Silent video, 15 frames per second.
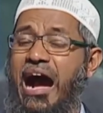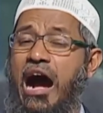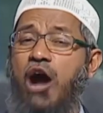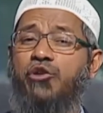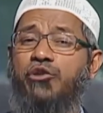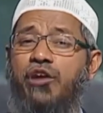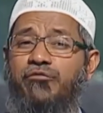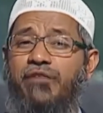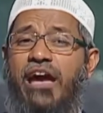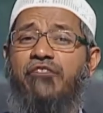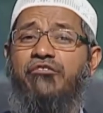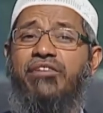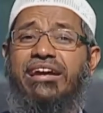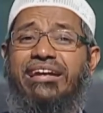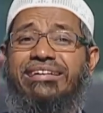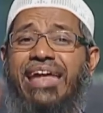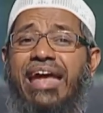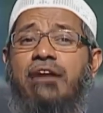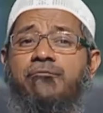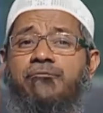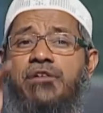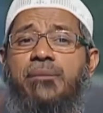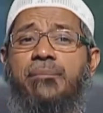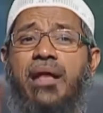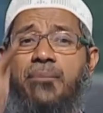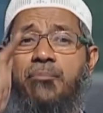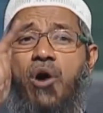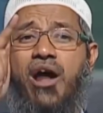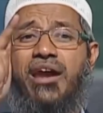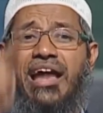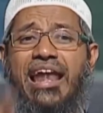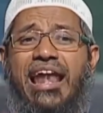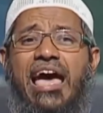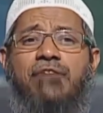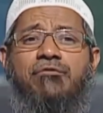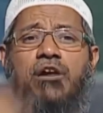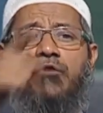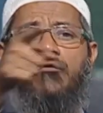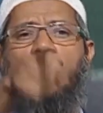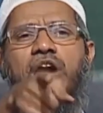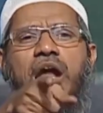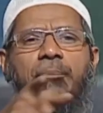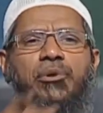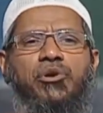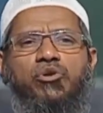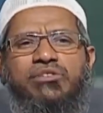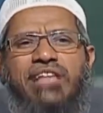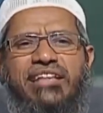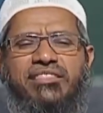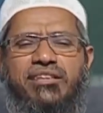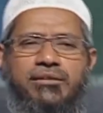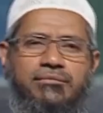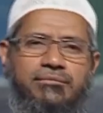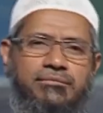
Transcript: out of every 10 female born alive, 4 are put to death.